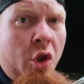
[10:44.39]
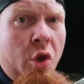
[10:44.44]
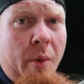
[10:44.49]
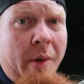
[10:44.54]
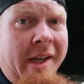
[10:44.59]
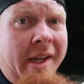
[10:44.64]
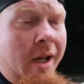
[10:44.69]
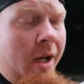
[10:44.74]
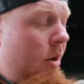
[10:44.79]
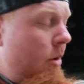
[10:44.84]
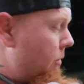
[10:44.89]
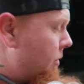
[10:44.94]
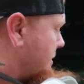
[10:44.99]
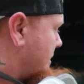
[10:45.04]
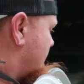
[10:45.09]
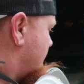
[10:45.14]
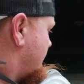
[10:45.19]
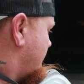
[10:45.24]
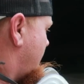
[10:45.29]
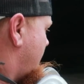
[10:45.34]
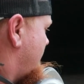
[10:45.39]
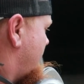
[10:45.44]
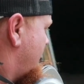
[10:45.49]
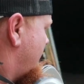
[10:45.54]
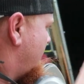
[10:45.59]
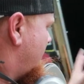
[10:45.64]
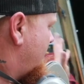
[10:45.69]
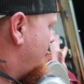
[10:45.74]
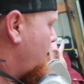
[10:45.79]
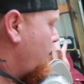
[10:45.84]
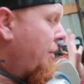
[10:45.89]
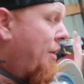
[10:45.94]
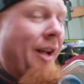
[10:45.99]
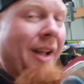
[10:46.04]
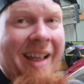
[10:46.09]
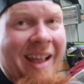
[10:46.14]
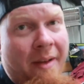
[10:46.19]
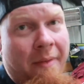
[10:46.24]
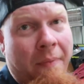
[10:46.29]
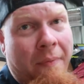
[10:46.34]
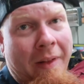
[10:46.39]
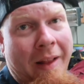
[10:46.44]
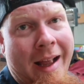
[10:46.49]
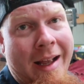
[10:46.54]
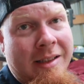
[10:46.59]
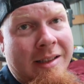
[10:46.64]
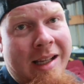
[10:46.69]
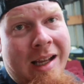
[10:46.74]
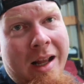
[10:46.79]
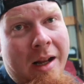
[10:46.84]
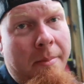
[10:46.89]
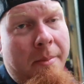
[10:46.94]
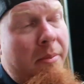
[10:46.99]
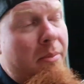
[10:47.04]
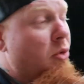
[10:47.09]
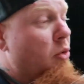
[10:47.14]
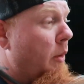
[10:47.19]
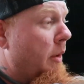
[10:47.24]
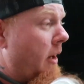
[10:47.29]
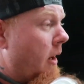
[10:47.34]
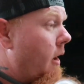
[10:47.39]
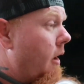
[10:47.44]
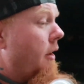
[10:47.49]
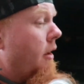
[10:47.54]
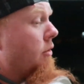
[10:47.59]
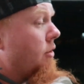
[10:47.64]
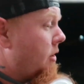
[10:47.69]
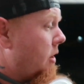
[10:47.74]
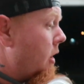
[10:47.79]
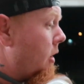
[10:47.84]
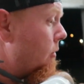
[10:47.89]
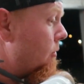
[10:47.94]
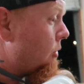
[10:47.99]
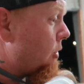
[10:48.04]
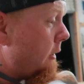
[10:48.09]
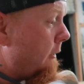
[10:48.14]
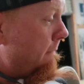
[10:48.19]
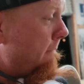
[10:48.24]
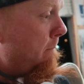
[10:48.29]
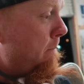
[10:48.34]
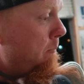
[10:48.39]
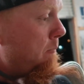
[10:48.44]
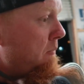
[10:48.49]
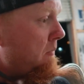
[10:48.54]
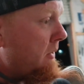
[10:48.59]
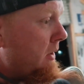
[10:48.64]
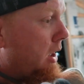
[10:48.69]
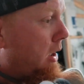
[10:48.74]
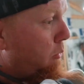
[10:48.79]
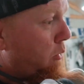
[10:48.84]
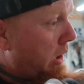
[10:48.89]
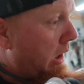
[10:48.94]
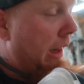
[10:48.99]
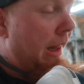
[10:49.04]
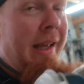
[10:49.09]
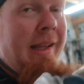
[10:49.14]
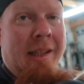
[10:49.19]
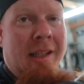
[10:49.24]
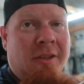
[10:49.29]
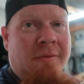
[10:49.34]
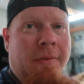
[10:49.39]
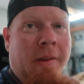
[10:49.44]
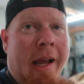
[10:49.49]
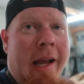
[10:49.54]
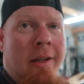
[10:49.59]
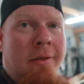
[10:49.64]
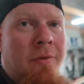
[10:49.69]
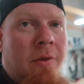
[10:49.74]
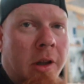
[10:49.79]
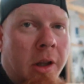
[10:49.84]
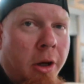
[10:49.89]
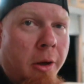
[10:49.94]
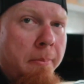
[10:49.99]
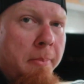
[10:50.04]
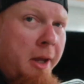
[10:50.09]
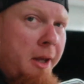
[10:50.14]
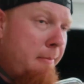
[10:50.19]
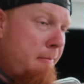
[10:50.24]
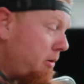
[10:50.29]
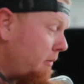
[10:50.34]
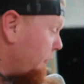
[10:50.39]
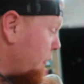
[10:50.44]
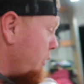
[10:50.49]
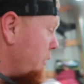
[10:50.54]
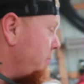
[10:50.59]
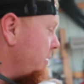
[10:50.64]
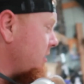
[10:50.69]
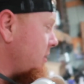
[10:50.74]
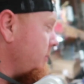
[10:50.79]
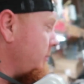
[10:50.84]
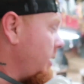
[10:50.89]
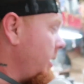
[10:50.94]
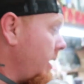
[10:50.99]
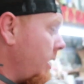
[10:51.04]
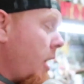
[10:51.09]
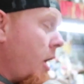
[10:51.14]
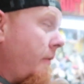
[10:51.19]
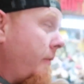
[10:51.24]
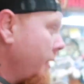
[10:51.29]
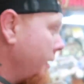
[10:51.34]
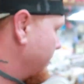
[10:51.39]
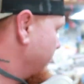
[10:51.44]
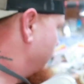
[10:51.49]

3 coats. We done gave a flash time in between all those coats. We're gonna let this flash for a little bit before we put some clear over it.